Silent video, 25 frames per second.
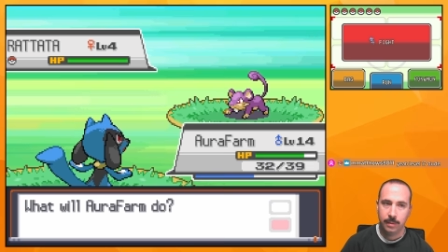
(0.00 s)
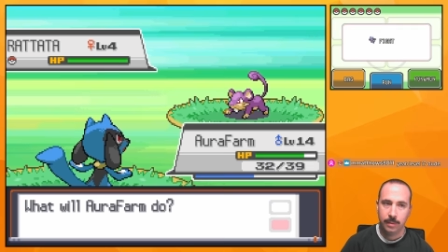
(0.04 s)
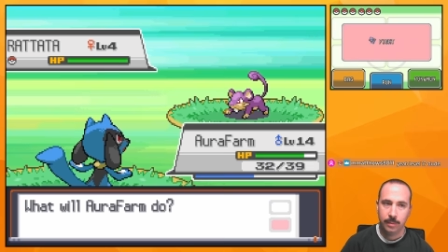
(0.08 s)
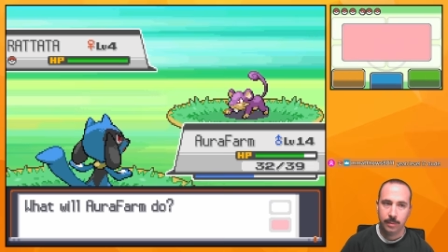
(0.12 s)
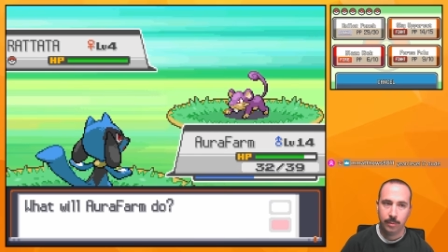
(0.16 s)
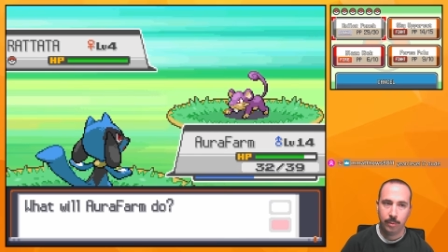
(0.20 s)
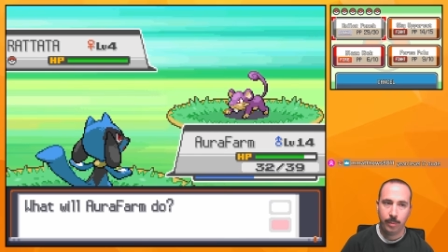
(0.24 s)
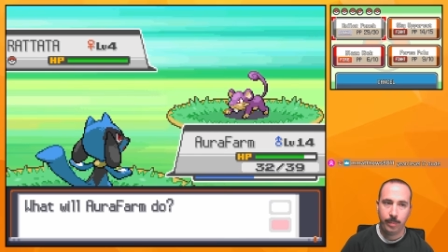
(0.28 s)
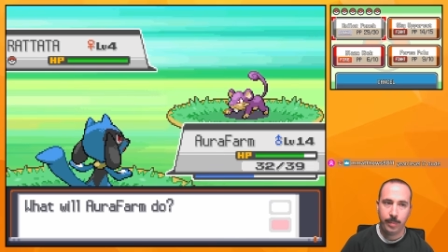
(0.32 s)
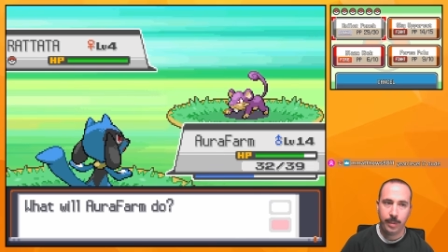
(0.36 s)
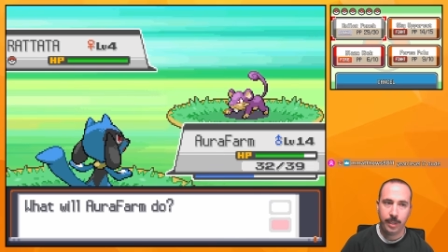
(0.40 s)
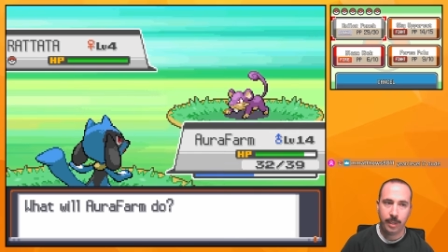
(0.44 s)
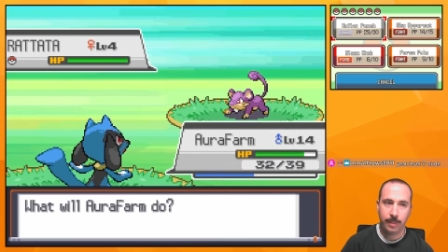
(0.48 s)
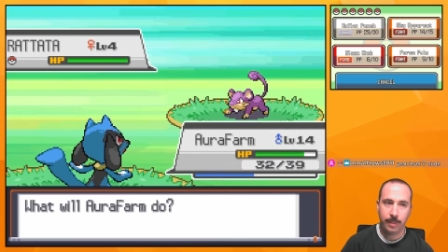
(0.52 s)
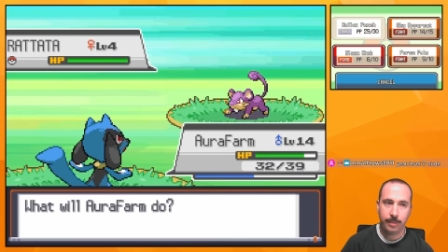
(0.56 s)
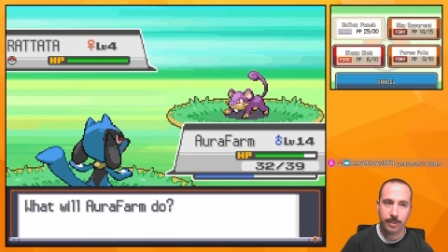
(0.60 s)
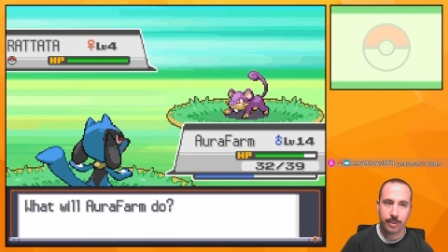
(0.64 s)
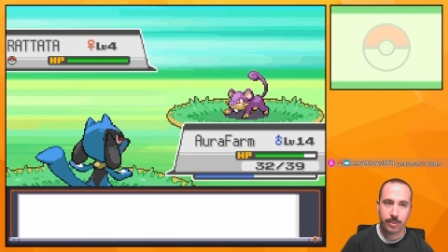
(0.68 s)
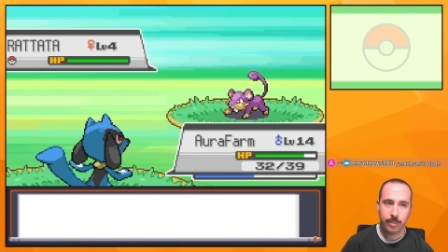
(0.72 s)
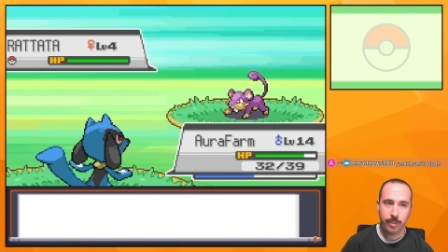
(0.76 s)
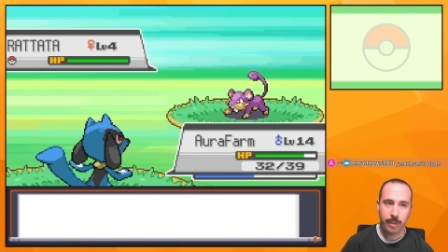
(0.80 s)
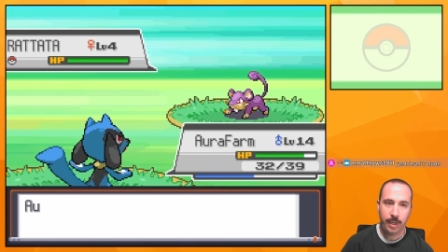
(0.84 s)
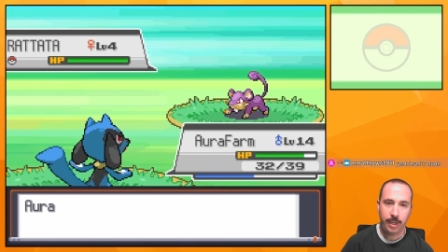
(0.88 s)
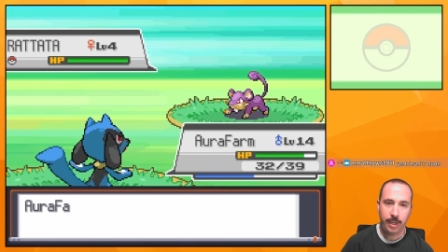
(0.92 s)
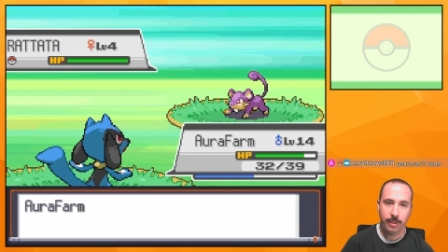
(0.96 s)
We'll beat up this
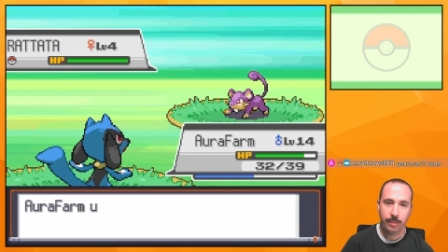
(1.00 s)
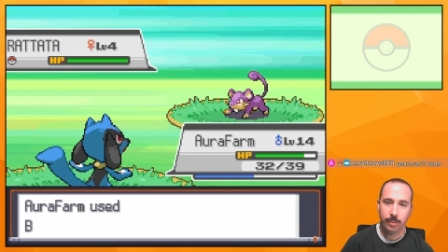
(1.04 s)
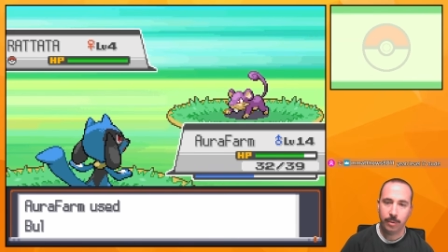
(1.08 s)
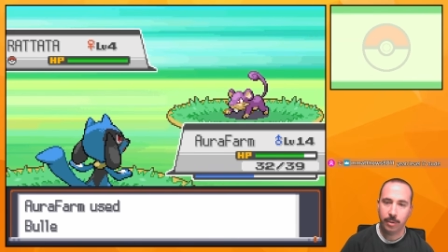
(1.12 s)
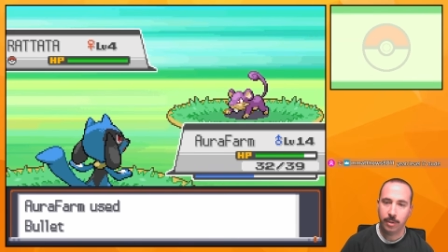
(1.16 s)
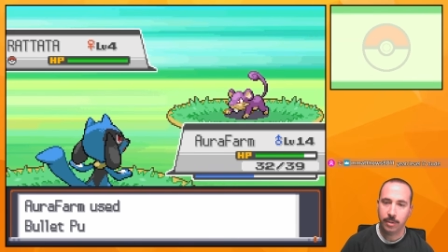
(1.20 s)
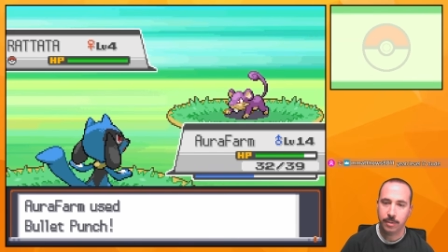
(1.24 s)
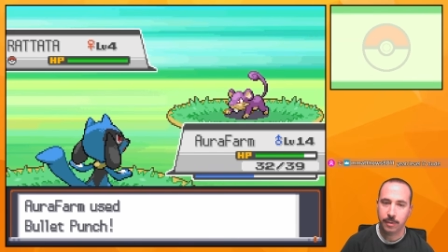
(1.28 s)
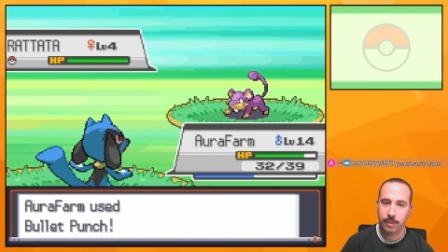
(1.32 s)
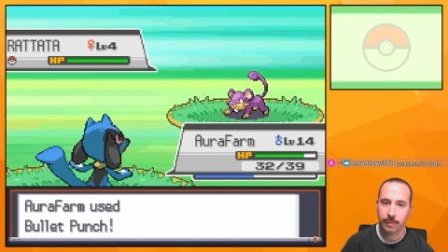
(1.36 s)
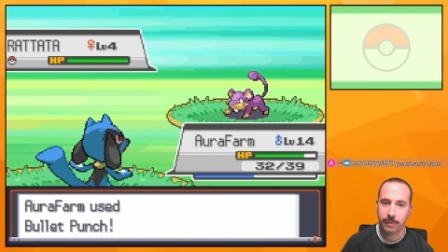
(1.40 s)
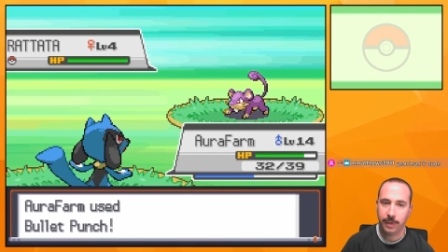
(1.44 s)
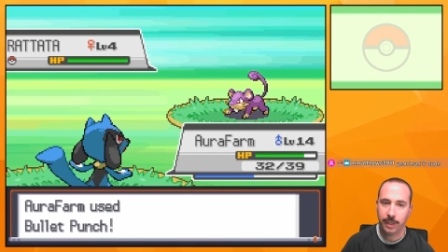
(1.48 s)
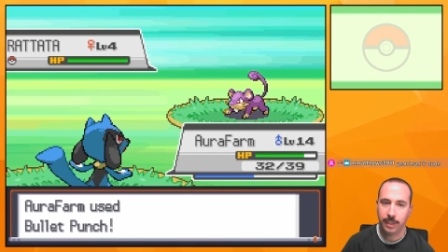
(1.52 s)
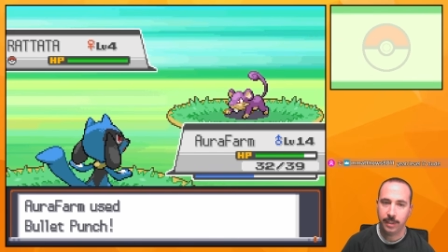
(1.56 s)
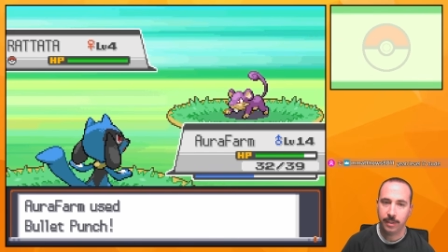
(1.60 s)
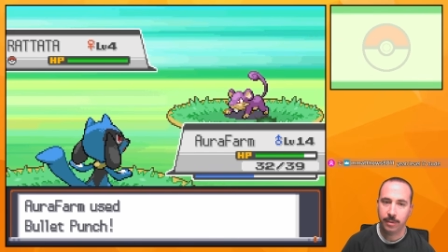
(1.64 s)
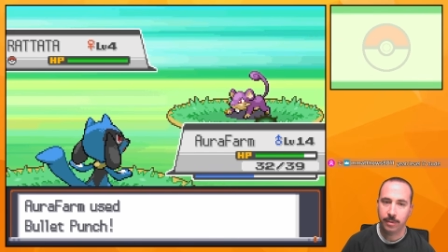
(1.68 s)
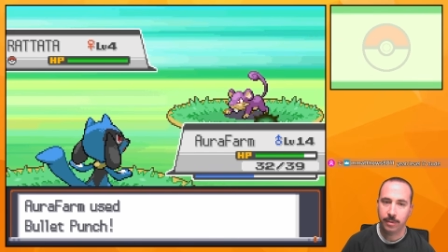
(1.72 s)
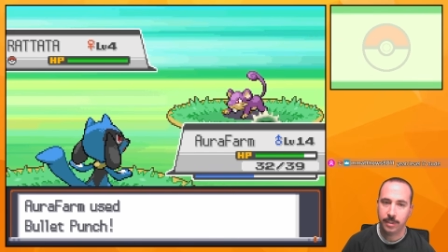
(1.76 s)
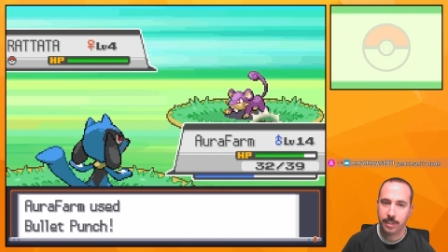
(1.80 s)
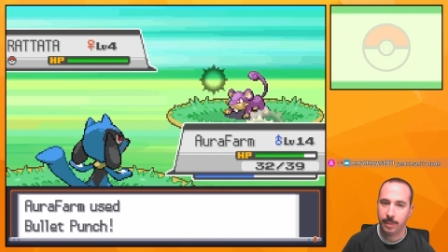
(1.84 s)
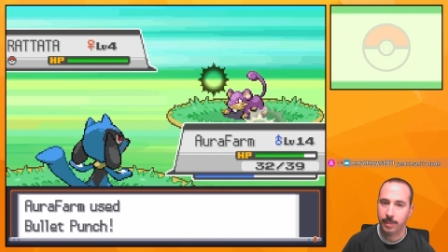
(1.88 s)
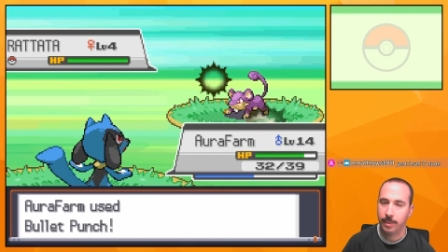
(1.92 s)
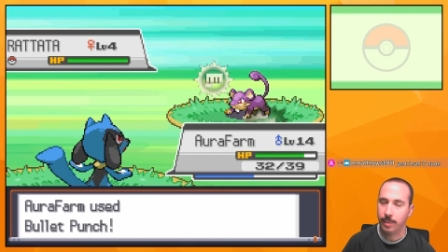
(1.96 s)
rat. We'll also fight little
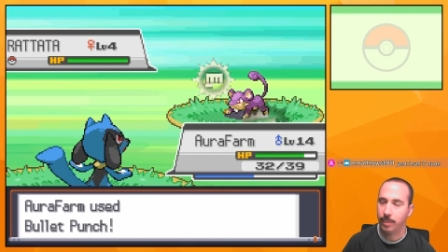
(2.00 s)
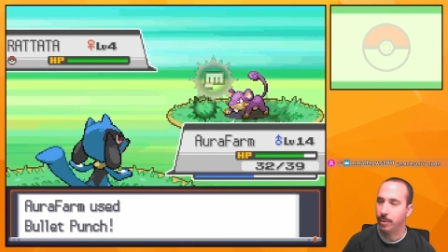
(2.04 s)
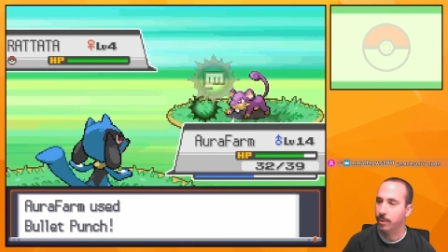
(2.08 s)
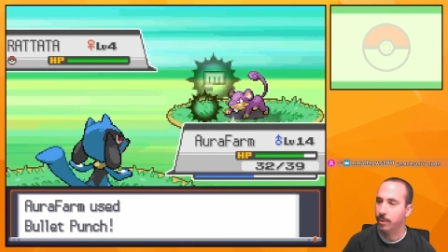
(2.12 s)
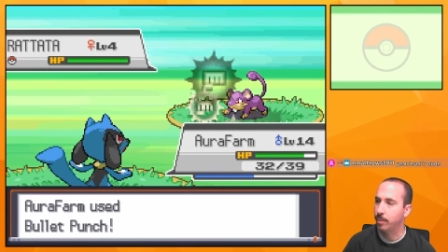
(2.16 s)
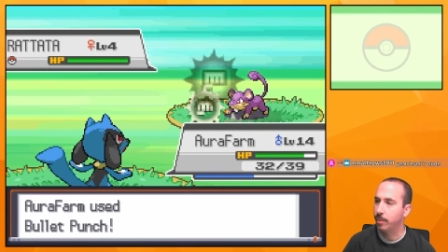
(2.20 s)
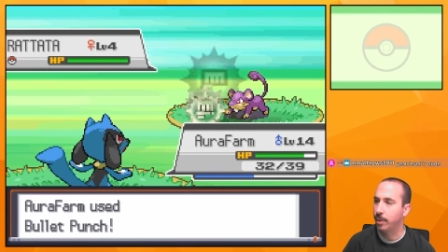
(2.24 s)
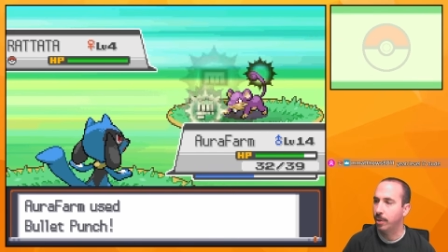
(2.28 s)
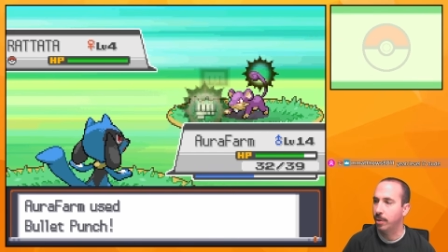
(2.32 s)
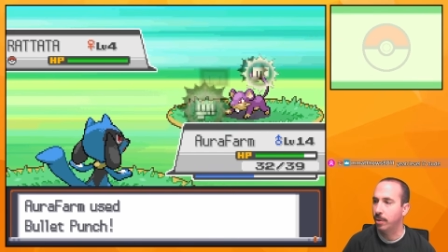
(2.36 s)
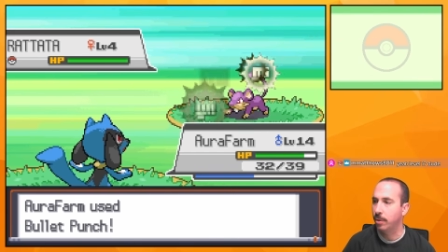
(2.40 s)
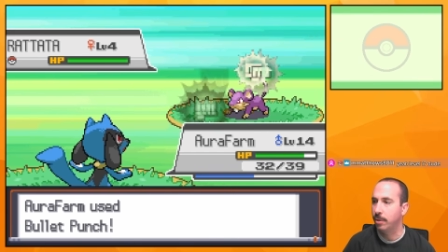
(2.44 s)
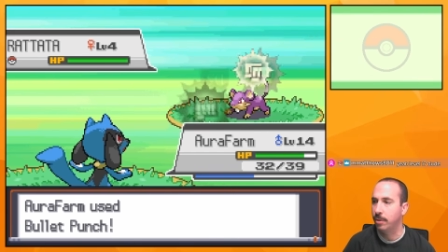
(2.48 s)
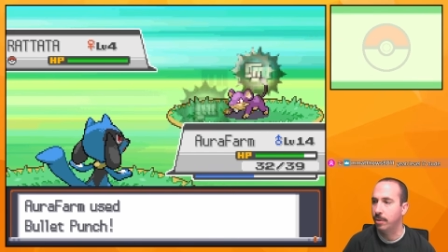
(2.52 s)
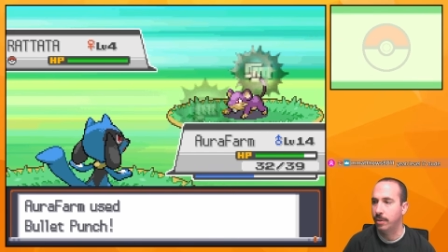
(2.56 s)
Timmy with Riolu,